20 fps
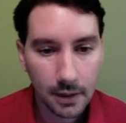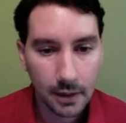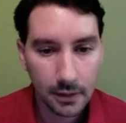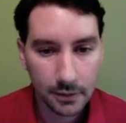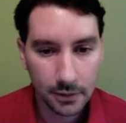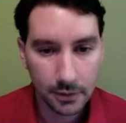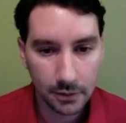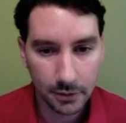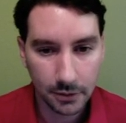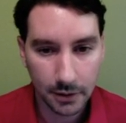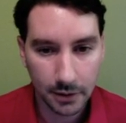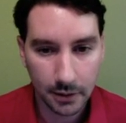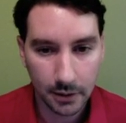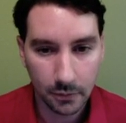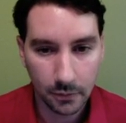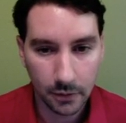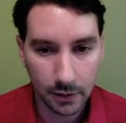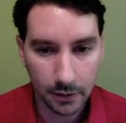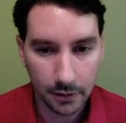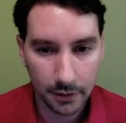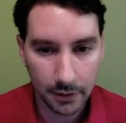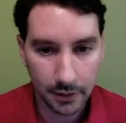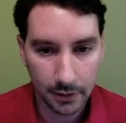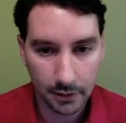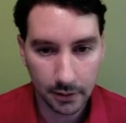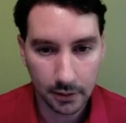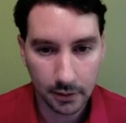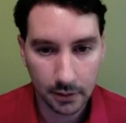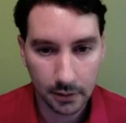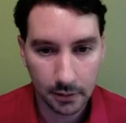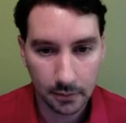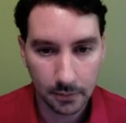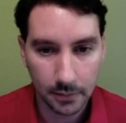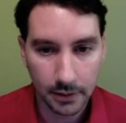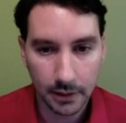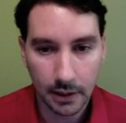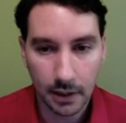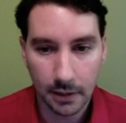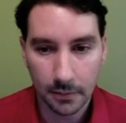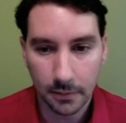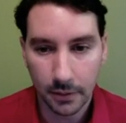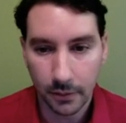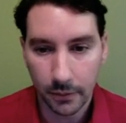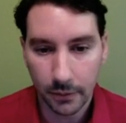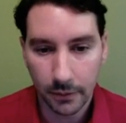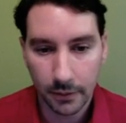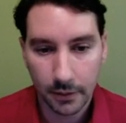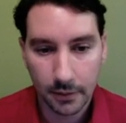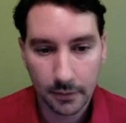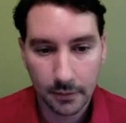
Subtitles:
So you should get one or the other, but not both.